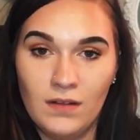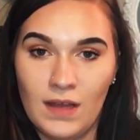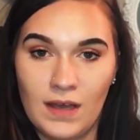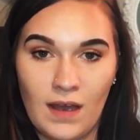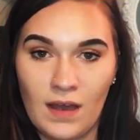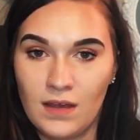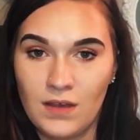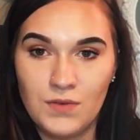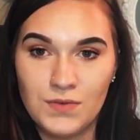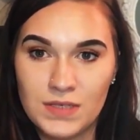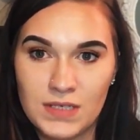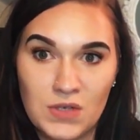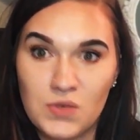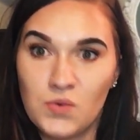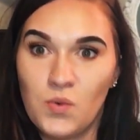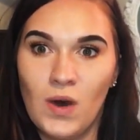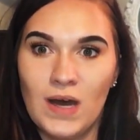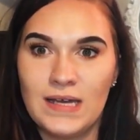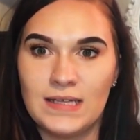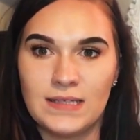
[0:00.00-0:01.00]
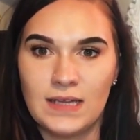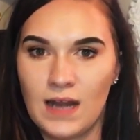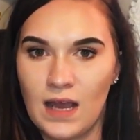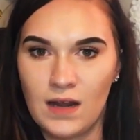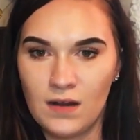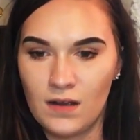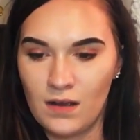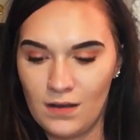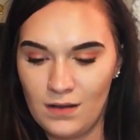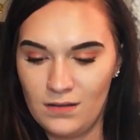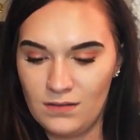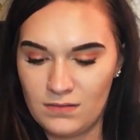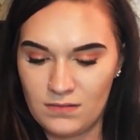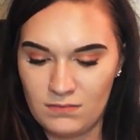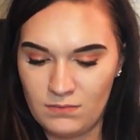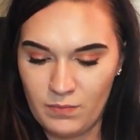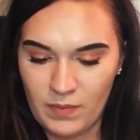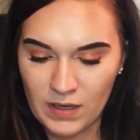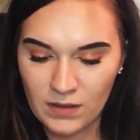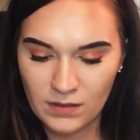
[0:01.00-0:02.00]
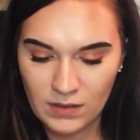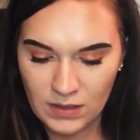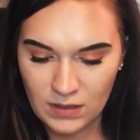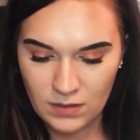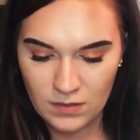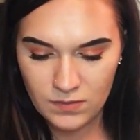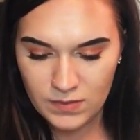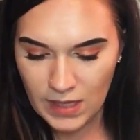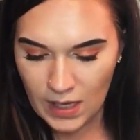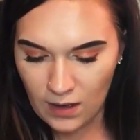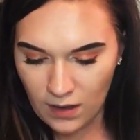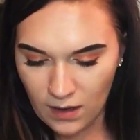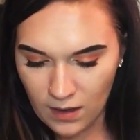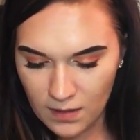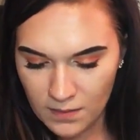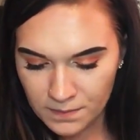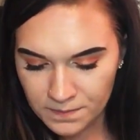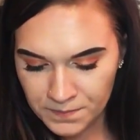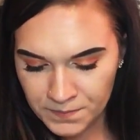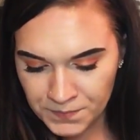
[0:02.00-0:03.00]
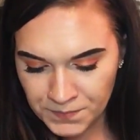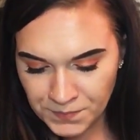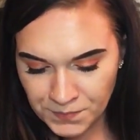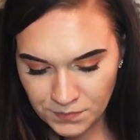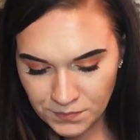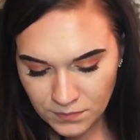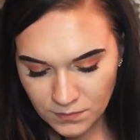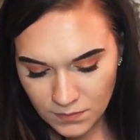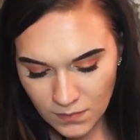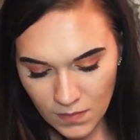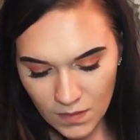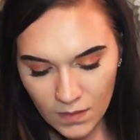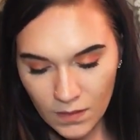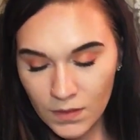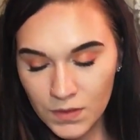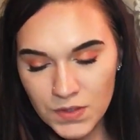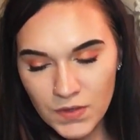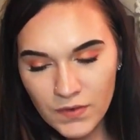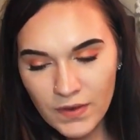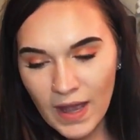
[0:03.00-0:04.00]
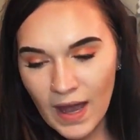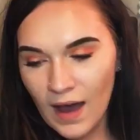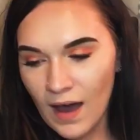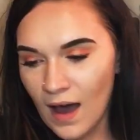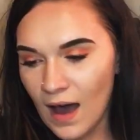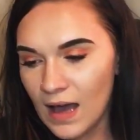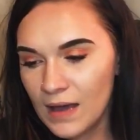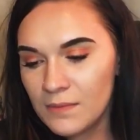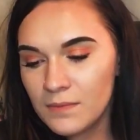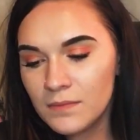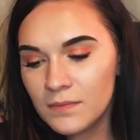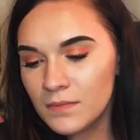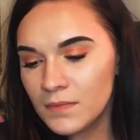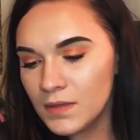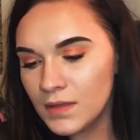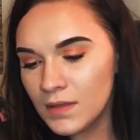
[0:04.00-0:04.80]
Like, I used it twice, and I barely use any. So yeah, I'm